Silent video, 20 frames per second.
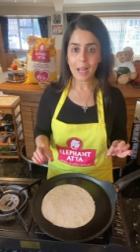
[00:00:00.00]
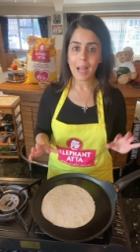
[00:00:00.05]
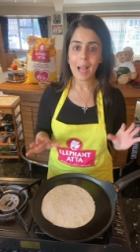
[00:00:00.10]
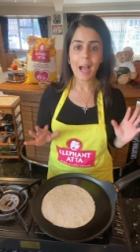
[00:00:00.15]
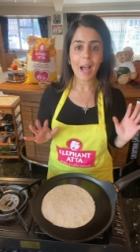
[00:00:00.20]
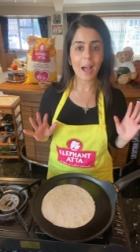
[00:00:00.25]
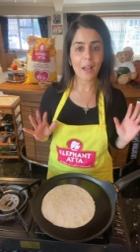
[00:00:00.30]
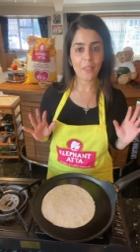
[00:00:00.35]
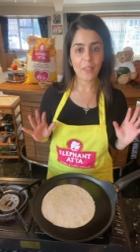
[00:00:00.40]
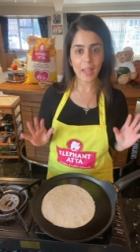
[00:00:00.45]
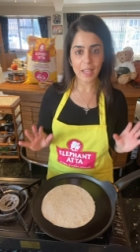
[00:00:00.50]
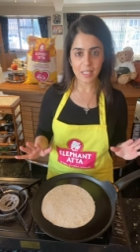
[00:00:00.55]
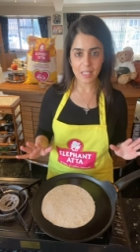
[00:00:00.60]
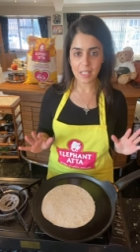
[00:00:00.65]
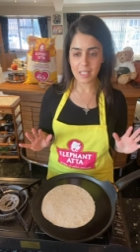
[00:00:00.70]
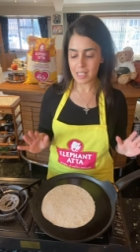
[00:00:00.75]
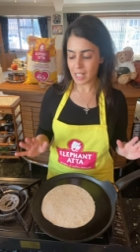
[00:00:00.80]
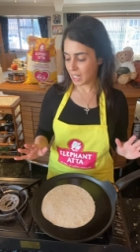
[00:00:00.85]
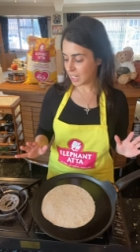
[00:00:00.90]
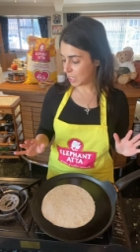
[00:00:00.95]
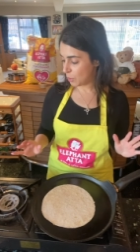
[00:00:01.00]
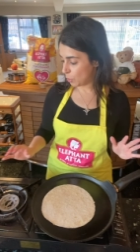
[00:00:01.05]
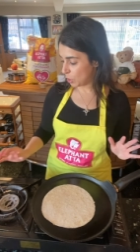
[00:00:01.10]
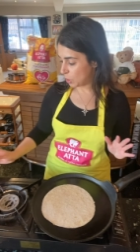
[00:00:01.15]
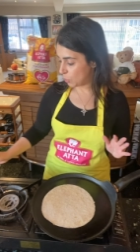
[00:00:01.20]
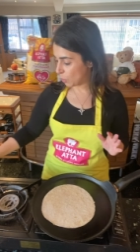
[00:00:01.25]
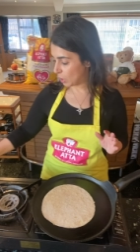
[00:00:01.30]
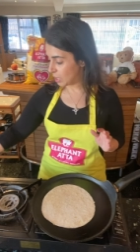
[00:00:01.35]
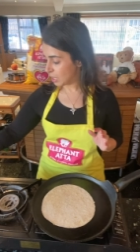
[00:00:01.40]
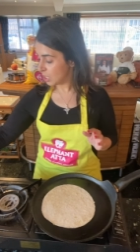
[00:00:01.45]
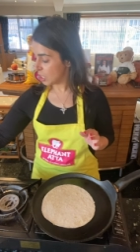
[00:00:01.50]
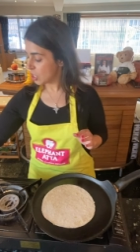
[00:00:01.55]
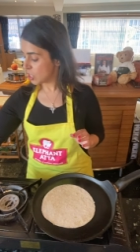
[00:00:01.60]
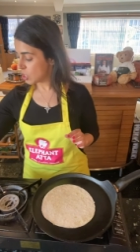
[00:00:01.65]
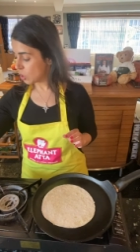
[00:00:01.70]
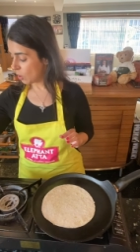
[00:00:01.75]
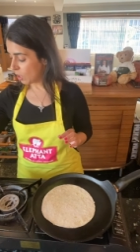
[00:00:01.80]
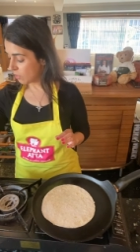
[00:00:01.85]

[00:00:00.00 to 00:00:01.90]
and that is exactly what you want. So I've